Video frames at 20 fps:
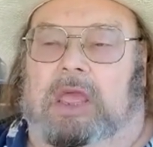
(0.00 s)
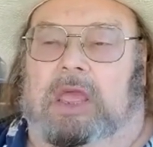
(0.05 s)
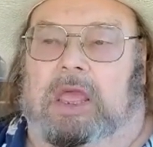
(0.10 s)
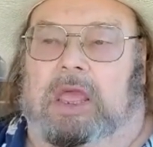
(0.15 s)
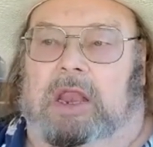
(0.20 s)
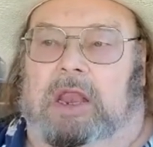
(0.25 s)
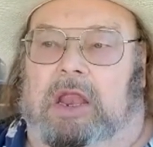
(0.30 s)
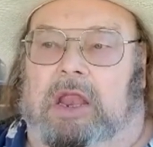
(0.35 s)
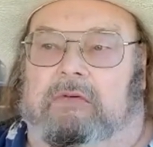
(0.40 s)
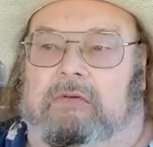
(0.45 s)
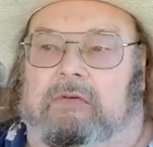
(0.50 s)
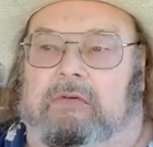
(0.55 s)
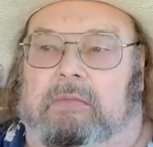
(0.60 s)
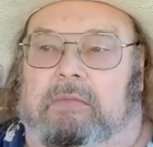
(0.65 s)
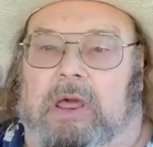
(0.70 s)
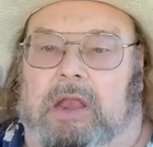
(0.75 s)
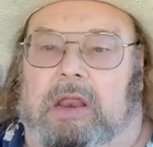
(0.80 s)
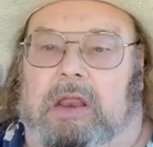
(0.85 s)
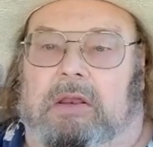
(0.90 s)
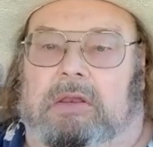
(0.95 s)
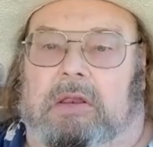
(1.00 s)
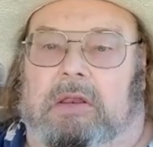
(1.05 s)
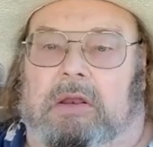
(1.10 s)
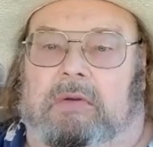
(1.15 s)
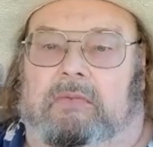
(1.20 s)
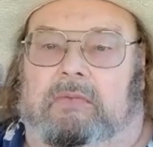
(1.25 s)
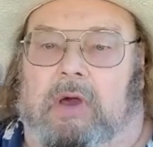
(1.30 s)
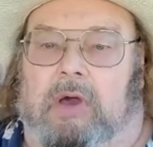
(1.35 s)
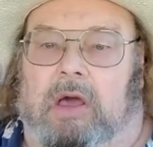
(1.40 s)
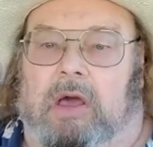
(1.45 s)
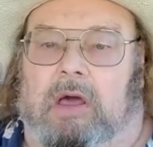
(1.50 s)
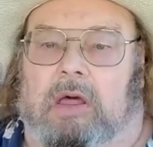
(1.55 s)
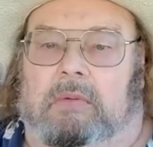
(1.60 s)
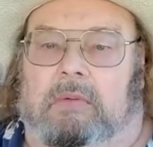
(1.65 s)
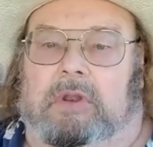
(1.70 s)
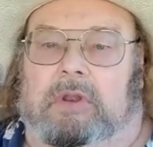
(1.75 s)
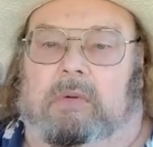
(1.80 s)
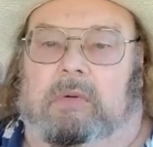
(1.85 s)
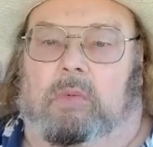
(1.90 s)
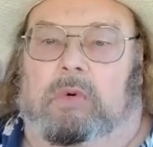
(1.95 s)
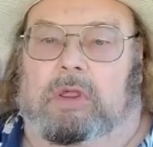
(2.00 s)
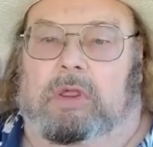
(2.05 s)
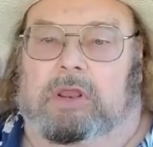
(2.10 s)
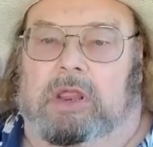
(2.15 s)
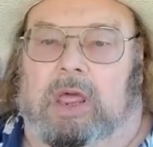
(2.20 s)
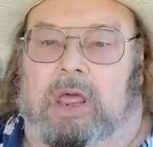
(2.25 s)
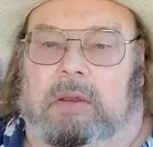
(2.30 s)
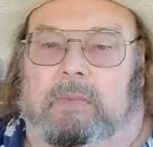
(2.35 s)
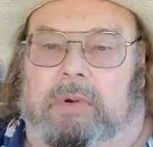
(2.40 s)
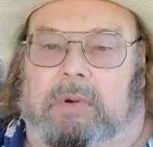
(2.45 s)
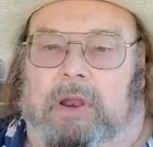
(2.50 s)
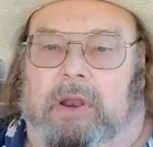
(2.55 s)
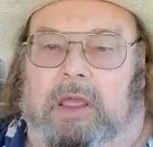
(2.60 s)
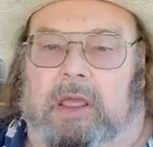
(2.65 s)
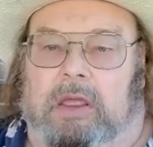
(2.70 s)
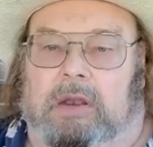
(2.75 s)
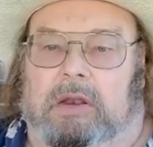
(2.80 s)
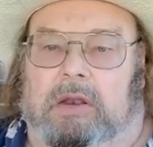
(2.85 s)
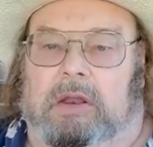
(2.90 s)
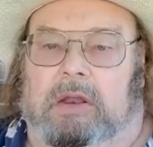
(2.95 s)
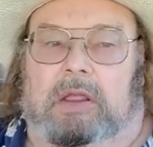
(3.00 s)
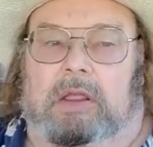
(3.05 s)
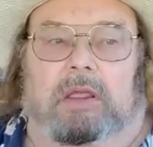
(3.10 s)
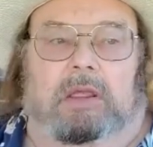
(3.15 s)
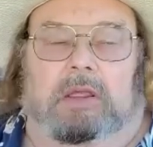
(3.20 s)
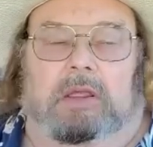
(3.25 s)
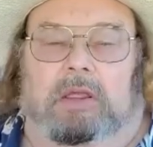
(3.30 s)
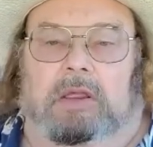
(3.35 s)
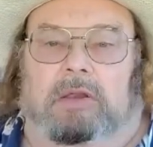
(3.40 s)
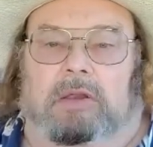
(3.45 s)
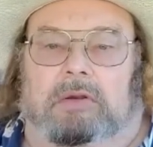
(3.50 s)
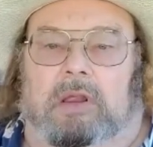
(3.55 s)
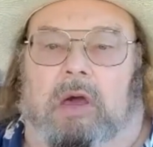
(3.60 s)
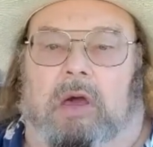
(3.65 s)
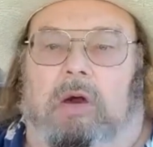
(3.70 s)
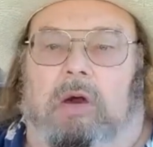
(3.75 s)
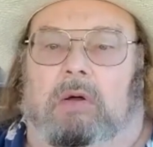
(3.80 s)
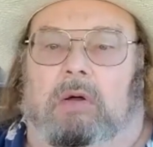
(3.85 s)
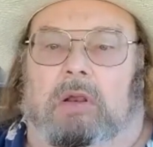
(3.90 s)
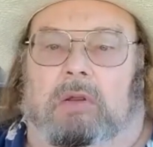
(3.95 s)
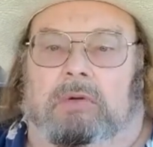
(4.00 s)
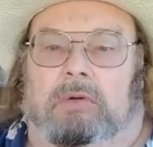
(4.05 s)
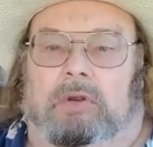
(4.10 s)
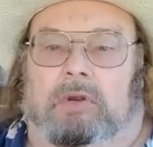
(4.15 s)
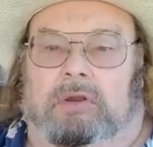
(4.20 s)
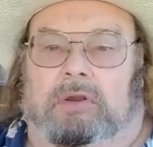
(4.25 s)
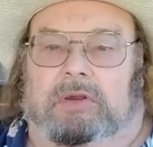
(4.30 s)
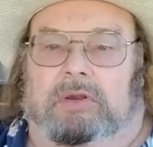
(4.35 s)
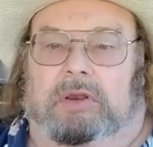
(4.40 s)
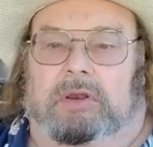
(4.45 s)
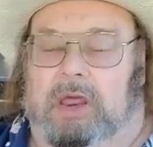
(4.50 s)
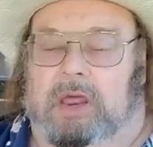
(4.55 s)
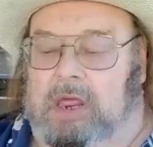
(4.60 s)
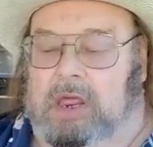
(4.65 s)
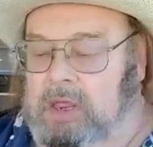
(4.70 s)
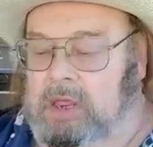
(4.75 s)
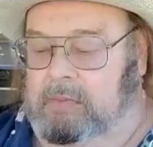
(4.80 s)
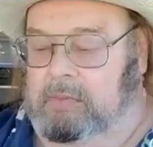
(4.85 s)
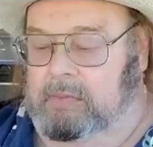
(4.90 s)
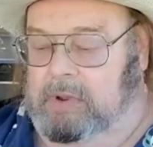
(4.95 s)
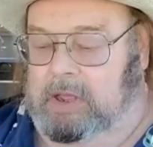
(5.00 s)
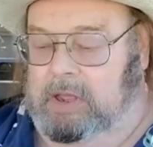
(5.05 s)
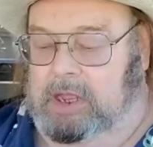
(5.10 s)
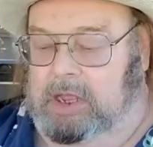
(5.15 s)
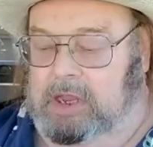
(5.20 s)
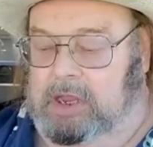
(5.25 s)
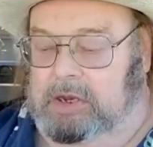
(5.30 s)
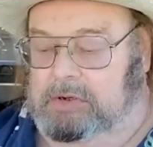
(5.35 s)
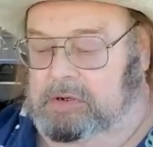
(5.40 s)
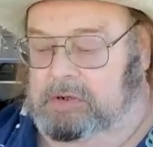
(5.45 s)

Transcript: and everybody is involved with that plan is all on the same page.